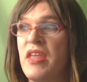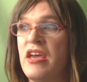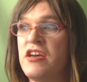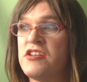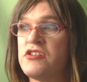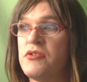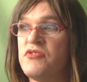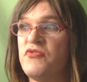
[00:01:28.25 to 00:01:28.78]

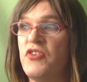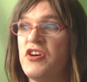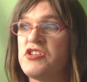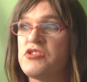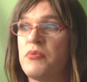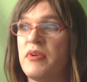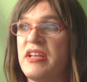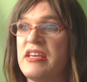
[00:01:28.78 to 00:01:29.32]
his first
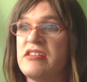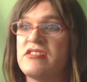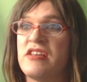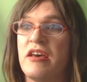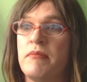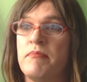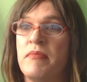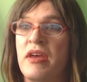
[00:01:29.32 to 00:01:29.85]
one is
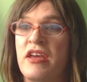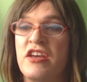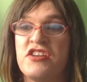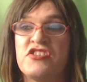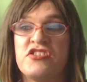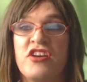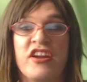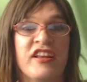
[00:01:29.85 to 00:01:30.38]

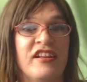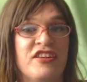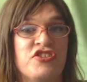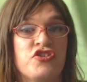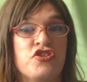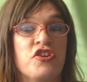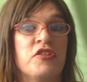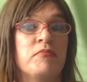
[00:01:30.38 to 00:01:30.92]
cyclists
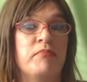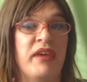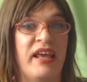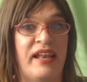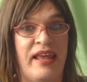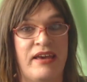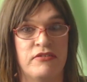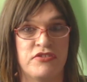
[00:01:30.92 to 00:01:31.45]
shouldn't be
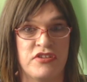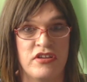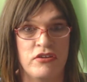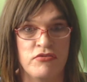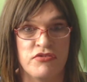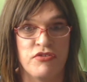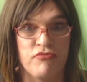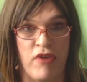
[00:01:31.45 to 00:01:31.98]
allowed to
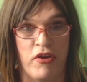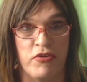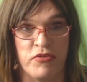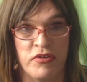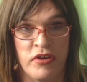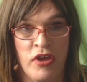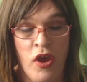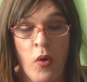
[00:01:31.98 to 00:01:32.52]
use the road.
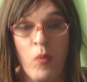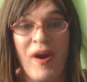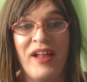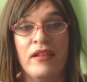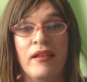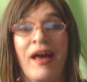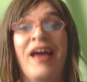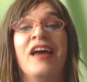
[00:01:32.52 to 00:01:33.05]

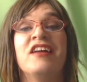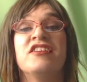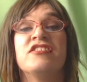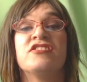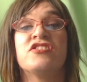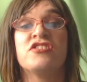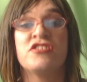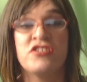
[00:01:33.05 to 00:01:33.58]
Well,
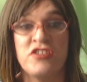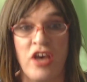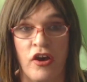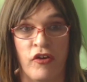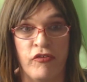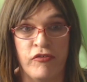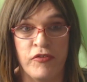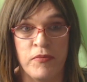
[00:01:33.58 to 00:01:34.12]

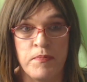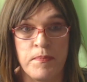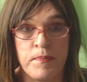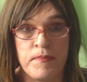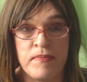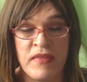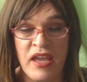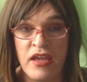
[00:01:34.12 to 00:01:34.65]
tough.
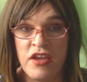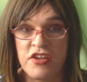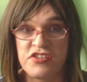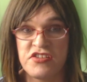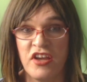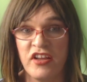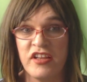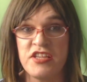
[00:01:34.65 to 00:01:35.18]

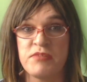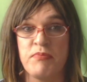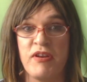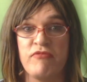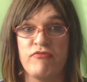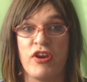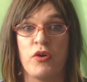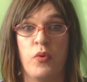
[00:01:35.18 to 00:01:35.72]
Cyclists have been
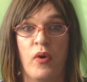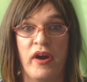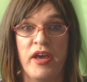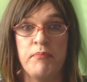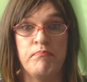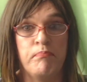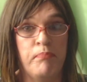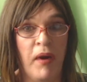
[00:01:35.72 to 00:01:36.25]
required
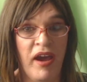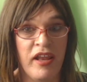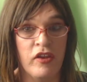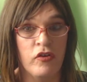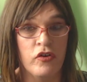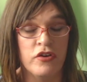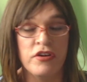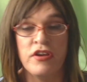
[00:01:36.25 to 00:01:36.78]
by
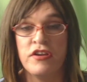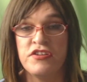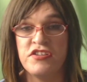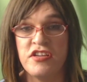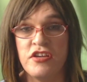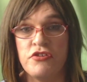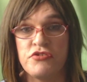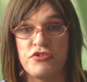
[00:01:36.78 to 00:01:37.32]
law to
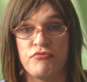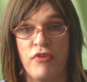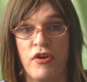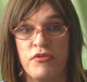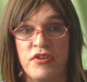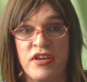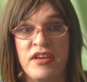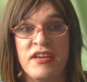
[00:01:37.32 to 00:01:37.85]
use the
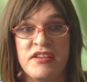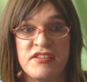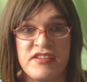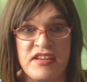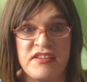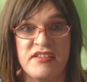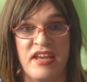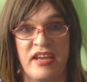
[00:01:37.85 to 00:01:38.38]
road
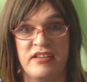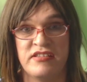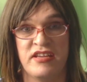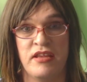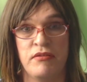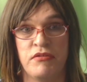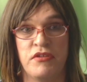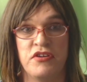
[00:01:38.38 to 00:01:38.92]
since
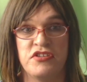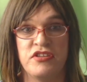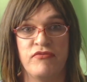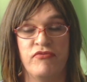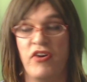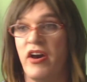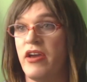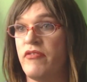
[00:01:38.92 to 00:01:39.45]

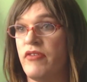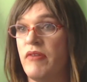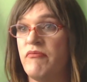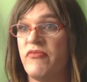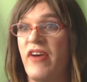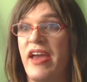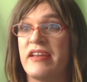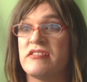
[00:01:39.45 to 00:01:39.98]
1835. In
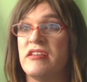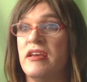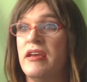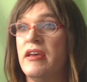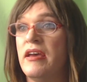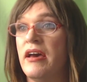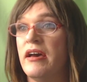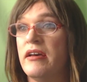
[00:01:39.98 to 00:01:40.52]
fact,
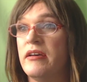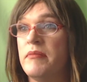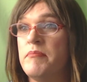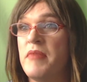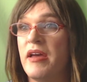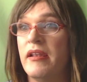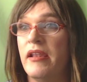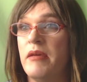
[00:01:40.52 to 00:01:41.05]

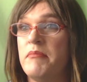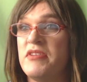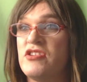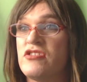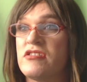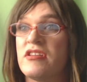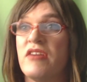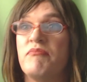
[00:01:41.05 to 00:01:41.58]
let me
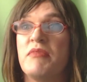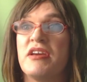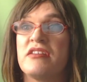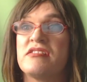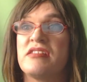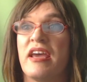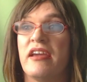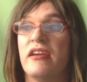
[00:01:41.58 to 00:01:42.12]
just give me a
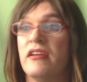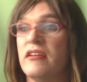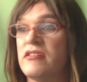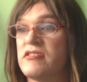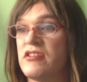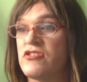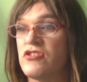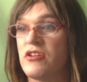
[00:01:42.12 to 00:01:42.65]
second because
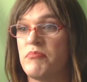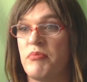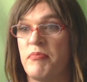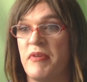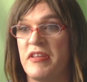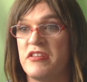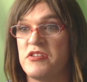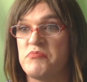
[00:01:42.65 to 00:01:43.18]
I should have
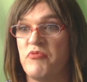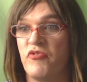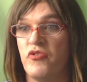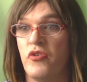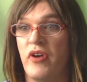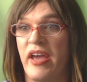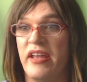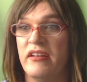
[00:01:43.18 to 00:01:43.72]
prepared this
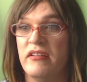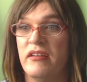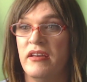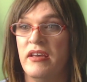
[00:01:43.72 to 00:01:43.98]
beforehand.